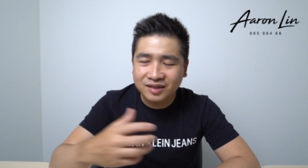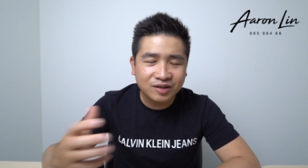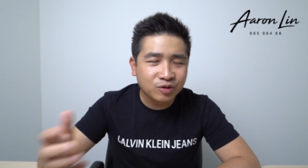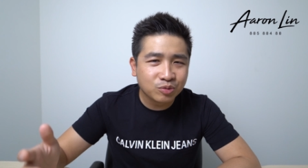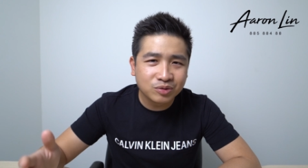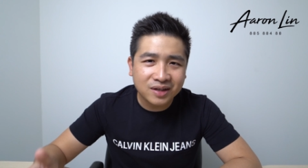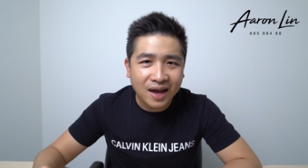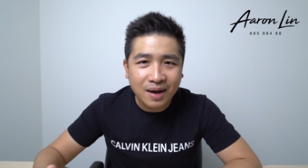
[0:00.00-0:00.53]
To
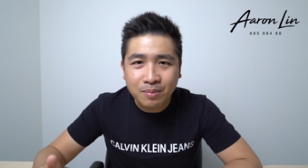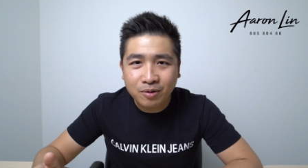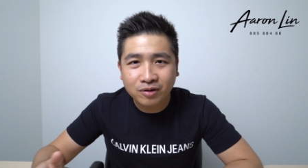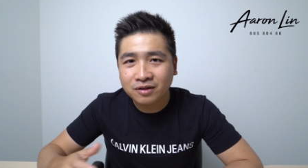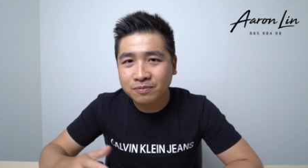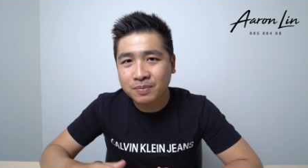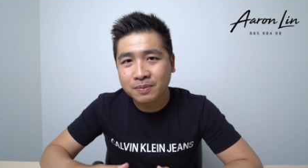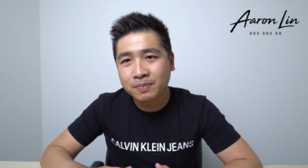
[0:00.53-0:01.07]
them or
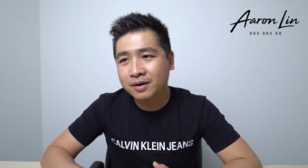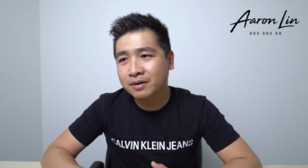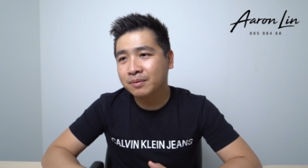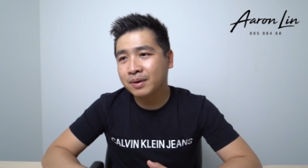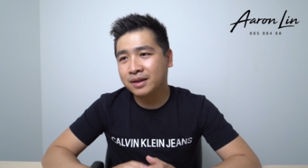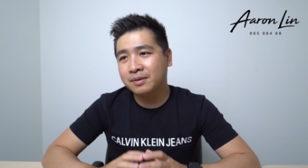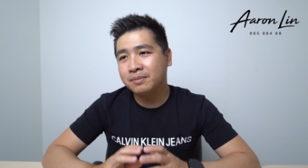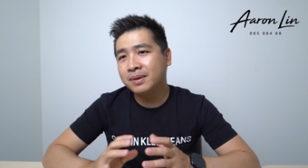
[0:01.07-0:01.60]
these people,
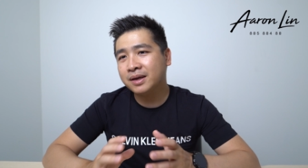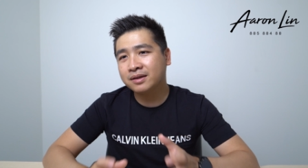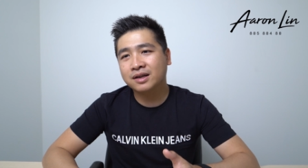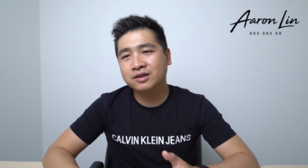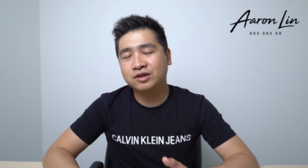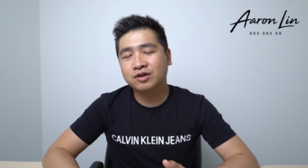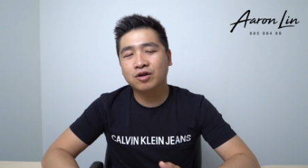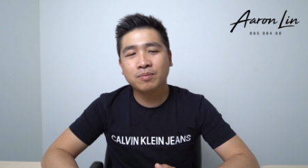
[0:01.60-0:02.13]
when they make
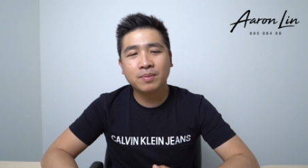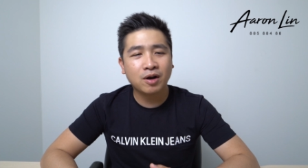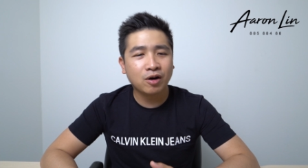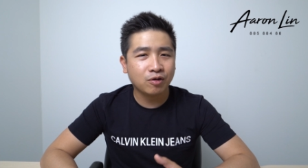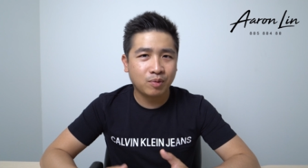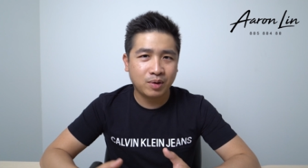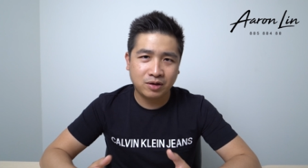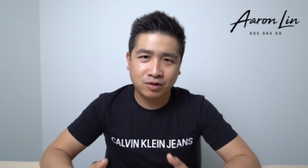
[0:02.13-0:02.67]
such a comment or
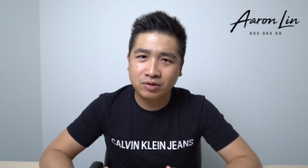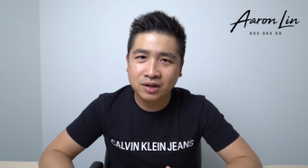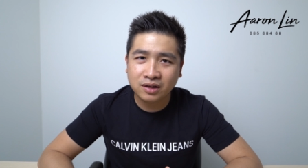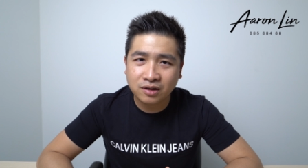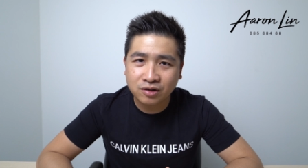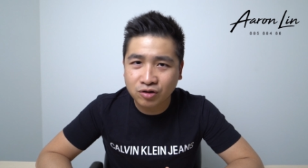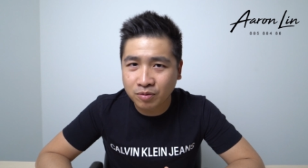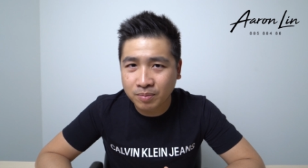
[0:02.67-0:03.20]
when you see
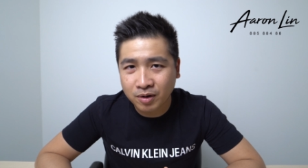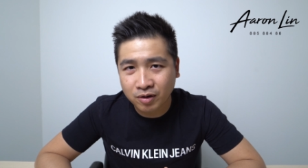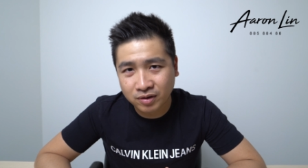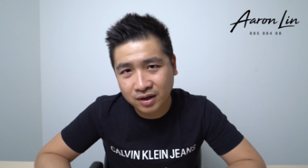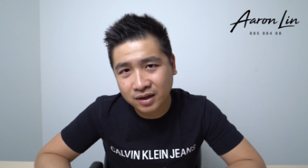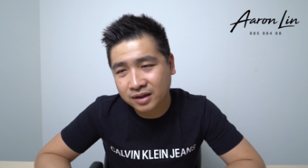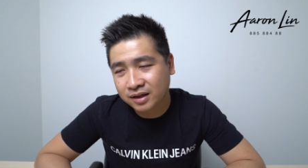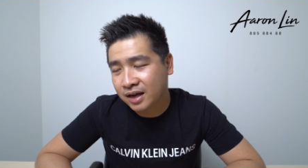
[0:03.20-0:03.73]
this comment on the
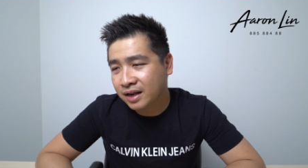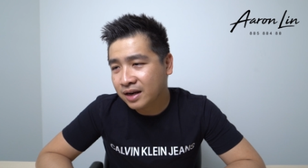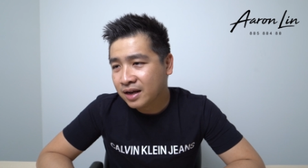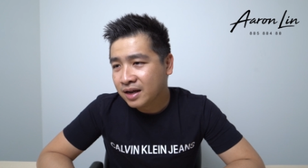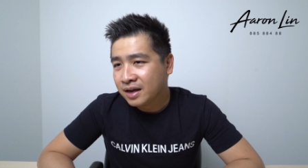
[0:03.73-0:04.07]
internet,